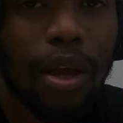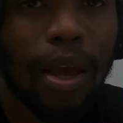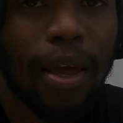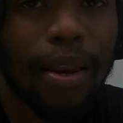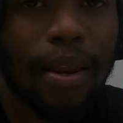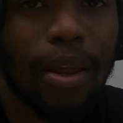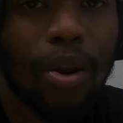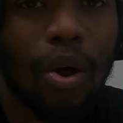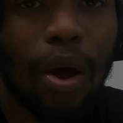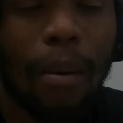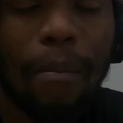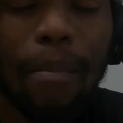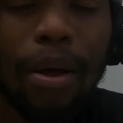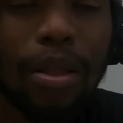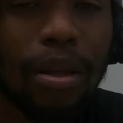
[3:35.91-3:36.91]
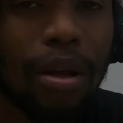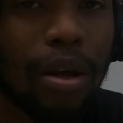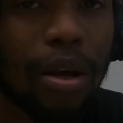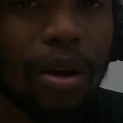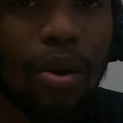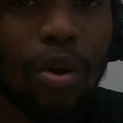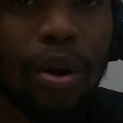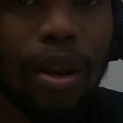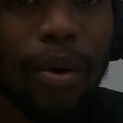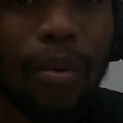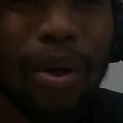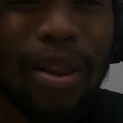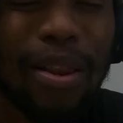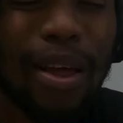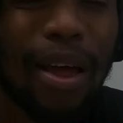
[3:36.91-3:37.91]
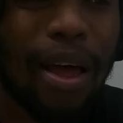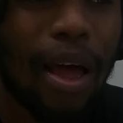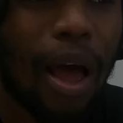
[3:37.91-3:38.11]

And, you know, I'm about to cut all, well,